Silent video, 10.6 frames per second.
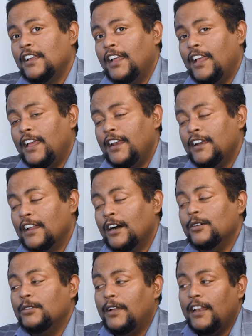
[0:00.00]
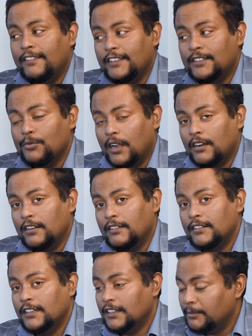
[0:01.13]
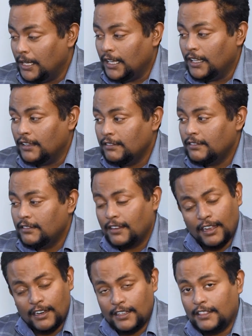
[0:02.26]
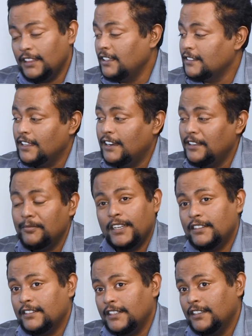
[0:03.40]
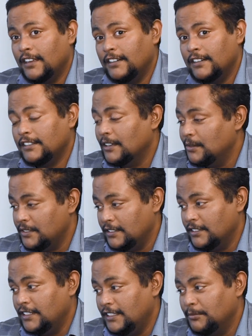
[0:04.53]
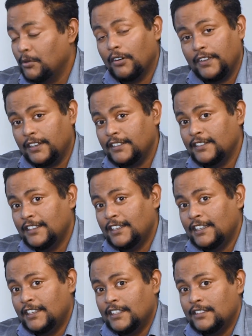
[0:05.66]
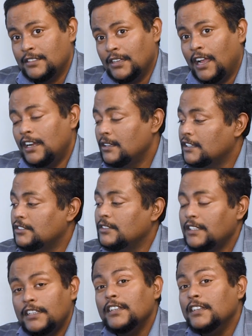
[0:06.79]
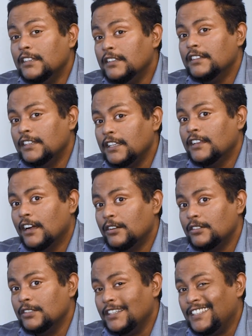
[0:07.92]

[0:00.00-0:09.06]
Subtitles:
and now the value is 1 million, and he thinks that he made 300,000 in profit. So I had to actually dig down to the